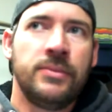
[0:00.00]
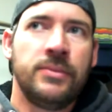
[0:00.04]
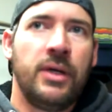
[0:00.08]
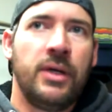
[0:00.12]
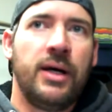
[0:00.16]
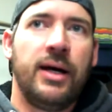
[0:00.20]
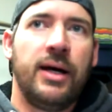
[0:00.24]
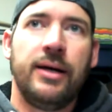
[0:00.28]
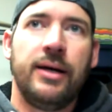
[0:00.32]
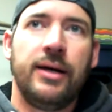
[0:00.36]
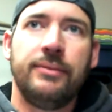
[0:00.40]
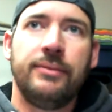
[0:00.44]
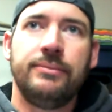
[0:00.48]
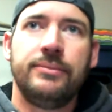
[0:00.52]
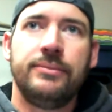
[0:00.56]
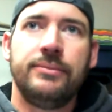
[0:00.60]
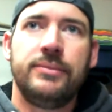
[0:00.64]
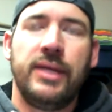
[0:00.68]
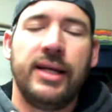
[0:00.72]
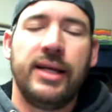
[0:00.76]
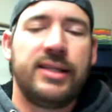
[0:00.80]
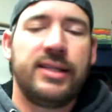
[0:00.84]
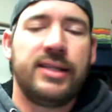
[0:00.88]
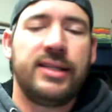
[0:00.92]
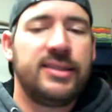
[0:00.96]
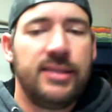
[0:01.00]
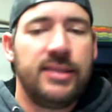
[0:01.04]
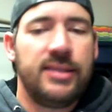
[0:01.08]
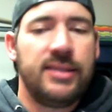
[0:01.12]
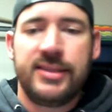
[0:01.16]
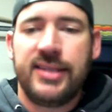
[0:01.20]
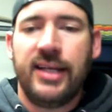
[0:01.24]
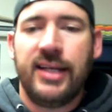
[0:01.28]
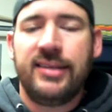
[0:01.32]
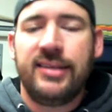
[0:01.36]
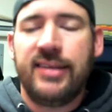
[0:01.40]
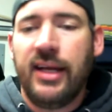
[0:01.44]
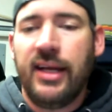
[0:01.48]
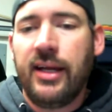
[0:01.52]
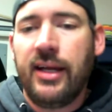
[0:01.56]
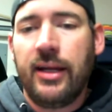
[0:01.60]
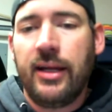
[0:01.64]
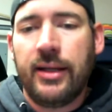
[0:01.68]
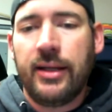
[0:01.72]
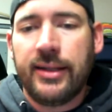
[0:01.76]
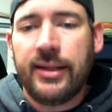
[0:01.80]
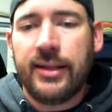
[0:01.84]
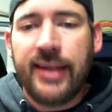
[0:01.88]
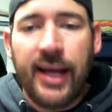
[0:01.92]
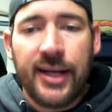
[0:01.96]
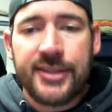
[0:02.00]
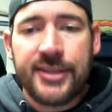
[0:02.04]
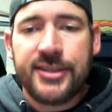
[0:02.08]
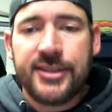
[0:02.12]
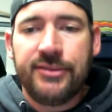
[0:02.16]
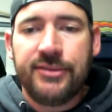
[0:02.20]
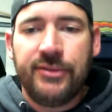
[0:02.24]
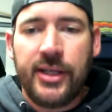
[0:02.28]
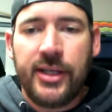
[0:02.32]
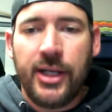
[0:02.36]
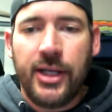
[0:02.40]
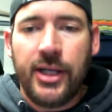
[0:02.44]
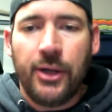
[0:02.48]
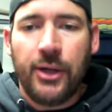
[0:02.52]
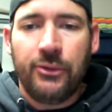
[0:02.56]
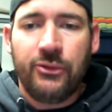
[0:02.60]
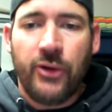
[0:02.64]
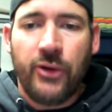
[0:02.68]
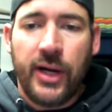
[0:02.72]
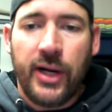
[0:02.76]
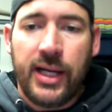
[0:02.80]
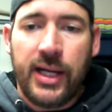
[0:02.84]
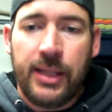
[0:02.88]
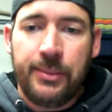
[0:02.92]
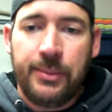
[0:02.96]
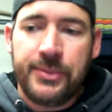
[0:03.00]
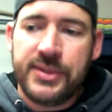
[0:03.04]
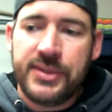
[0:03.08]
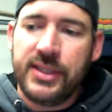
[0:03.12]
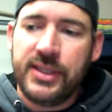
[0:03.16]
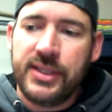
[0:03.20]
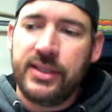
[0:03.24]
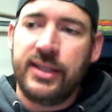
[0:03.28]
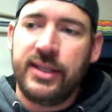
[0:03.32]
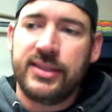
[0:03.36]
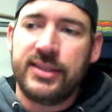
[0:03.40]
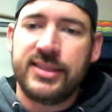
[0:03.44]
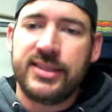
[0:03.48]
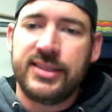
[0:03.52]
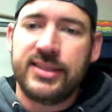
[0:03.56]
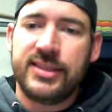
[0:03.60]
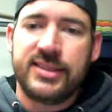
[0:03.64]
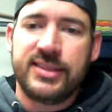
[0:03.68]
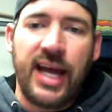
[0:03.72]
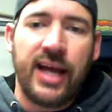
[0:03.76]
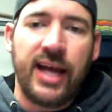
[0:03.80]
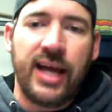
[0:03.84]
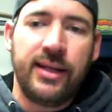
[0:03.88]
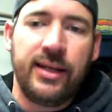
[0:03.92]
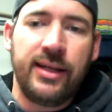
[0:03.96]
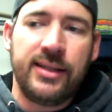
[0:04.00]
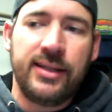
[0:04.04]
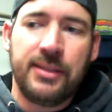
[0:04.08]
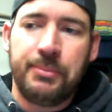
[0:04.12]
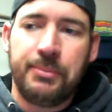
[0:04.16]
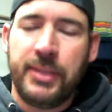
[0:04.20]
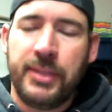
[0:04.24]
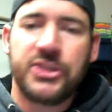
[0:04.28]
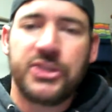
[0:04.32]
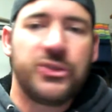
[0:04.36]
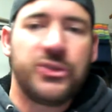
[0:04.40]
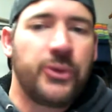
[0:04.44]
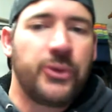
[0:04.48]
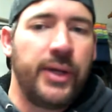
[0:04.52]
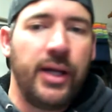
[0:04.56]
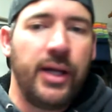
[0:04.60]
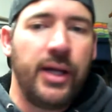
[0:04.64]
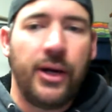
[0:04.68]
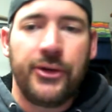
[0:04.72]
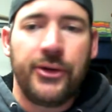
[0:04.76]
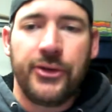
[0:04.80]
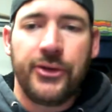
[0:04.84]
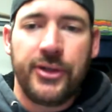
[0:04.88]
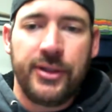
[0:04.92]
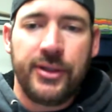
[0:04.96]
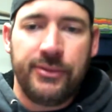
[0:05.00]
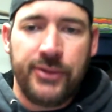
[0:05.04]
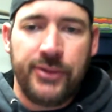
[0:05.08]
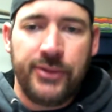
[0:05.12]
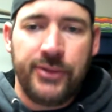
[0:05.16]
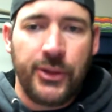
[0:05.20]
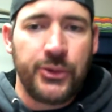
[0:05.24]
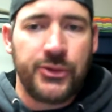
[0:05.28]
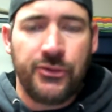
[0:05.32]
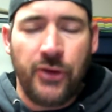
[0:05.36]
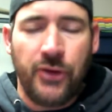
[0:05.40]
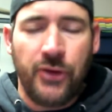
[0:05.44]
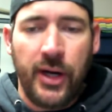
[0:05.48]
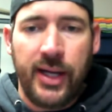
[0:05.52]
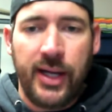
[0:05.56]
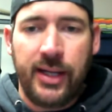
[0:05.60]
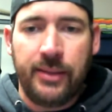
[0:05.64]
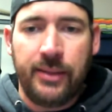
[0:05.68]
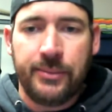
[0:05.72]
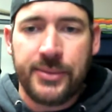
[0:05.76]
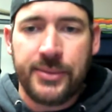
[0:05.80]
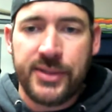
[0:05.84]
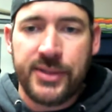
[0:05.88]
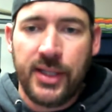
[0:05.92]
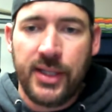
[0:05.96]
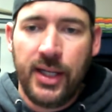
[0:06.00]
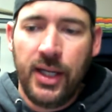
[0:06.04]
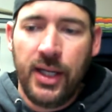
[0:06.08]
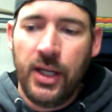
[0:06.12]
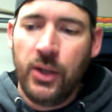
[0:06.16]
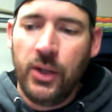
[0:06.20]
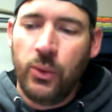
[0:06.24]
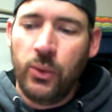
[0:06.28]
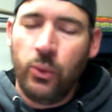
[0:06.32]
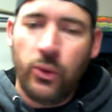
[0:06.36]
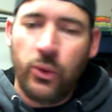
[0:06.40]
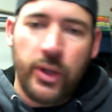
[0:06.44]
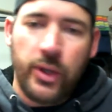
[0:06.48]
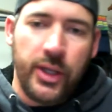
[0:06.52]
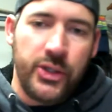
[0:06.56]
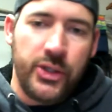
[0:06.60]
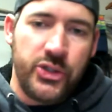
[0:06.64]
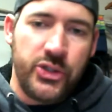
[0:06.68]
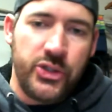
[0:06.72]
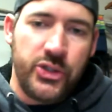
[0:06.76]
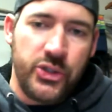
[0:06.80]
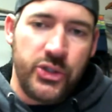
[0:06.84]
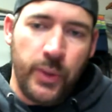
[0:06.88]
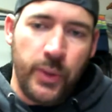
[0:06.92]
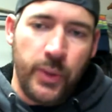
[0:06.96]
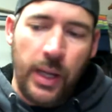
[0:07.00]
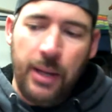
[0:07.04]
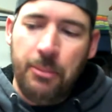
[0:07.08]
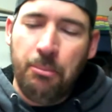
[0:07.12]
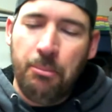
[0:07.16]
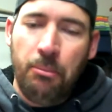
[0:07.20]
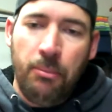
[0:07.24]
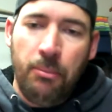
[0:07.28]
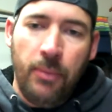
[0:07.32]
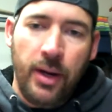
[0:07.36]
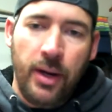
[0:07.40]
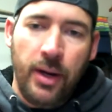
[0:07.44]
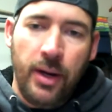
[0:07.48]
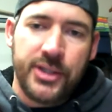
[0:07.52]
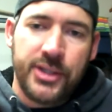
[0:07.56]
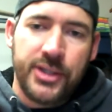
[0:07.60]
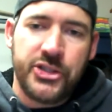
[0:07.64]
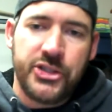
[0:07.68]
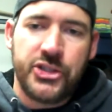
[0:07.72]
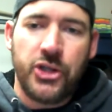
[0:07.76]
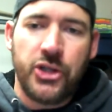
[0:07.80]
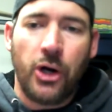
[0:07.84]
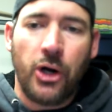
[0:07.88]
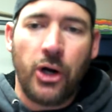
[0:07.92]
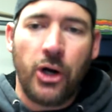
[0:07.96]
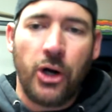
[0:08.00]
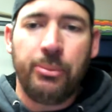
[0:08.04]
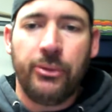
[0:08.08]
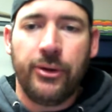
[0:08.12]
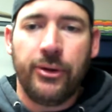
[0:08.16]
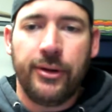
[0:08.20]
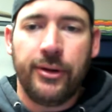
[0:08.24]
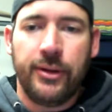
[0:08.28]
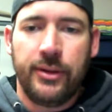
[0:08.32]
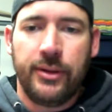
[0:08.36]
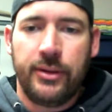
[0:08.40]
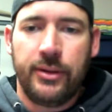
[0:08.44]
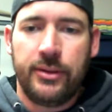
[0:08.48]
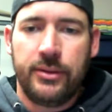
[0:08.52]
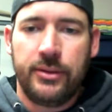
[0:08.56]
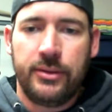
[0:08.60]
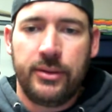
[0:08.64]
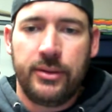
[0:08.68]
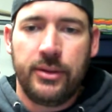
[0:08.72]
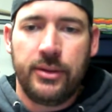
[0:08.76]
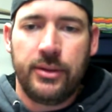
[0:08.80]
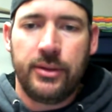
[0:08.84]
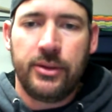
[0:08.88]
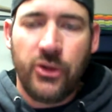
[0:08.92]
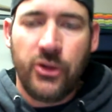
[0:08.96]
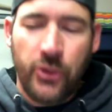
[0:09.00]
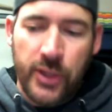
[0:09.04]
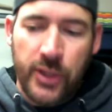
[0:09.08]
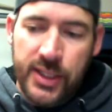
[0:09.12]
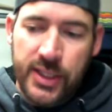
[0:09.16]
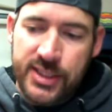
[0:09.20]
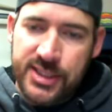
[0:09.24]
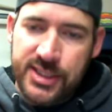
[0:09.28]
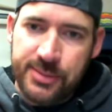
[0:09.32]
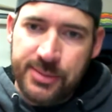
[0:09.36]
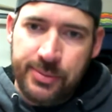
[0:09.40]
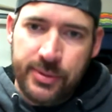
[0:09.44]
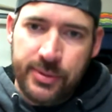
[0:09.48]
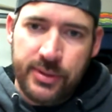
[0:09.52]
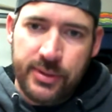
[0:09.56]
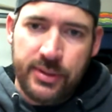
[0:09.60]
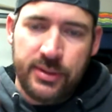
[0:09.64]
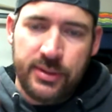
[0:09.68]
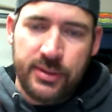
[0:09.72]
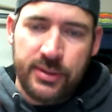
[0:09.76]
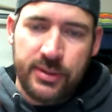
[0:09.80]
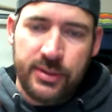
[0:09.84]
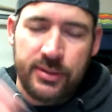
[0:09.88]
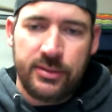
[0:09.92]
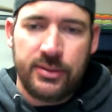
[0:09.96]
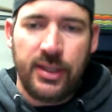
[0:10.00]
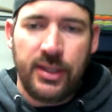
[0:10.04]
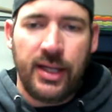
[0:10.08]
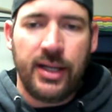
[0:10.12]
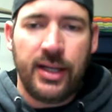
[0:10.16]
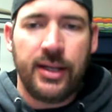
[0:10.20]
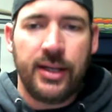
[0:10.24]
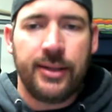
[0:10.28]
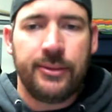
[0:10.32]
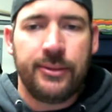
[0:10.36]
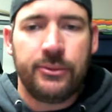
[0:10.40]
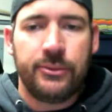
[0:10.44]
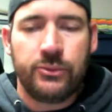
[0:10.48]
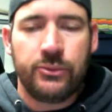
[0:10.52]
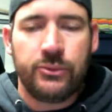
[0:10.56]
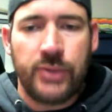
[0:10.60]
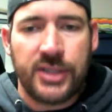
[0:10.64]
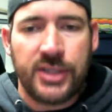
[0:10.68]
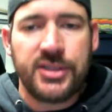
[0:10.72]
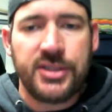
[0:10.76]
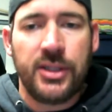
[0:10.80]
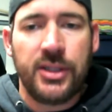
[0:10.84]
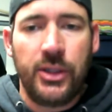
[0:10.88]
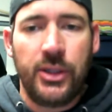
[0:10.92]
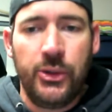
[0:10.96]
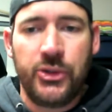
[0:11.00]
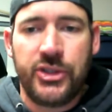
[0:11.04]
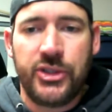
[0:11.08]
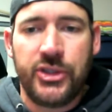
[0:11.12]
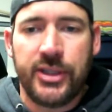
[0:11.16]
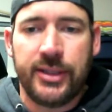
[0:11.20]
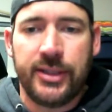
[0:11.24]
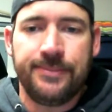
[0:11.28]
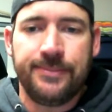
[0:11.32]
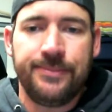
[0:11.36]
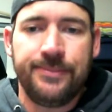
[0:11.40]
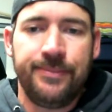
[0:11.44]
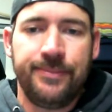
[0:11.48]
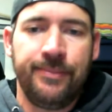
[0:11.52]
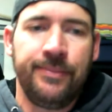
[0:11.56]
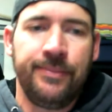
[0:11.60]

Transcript: like let's say taking 1,000 video frames and then stacking the best 300 of those frames will get you a much sharper, crisp resolution